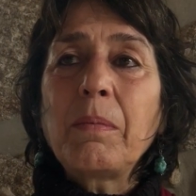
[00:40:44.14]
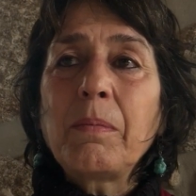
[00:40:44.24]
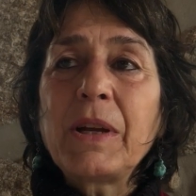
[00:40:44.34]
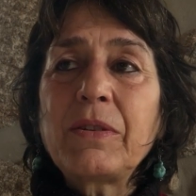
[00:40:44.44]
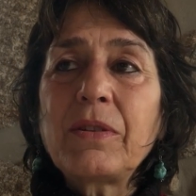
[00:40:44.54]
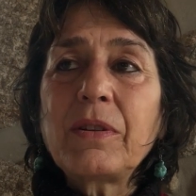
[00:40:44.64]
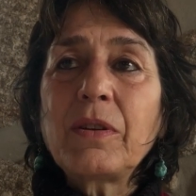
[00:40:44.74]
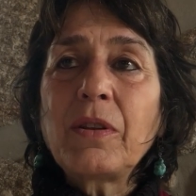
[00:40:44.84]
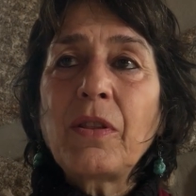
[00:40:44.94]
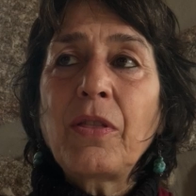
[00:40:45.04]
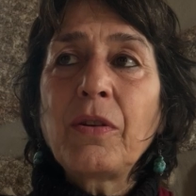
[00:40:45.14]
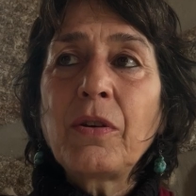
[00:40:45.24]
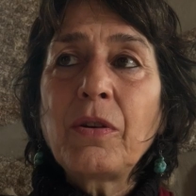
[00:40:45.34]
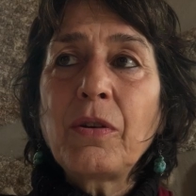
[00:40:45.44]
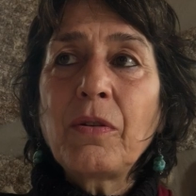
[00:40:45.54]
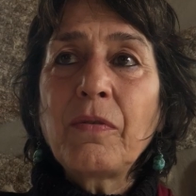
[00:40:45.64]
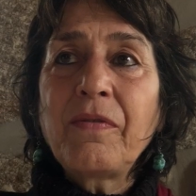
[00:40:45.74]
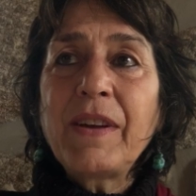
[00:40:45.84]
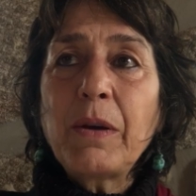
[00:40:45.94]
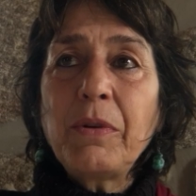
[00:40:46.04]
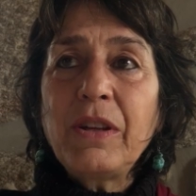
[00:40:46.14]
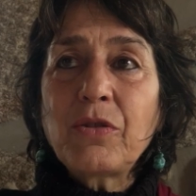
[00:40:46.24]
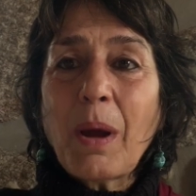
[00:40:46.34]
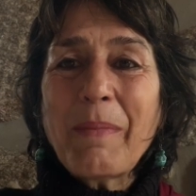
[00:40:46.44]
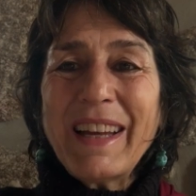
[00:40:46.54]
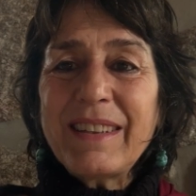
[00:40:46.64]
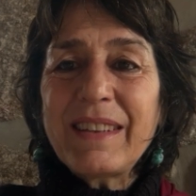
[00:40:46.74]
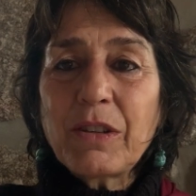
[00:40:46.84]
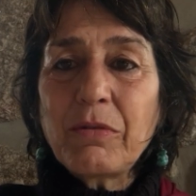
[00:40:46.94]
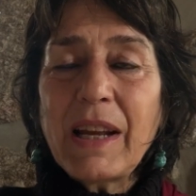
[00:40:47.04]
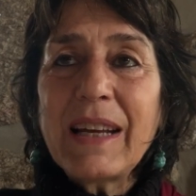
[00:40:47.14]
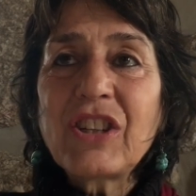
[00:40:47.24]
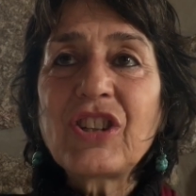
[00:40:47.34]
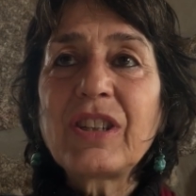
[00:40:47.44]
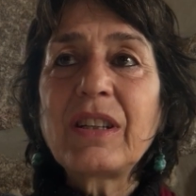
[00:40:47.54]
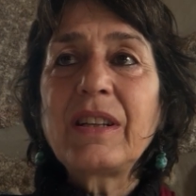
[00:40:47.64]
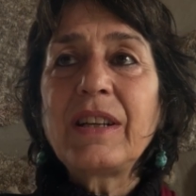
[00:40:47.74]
But the very dramatic reaction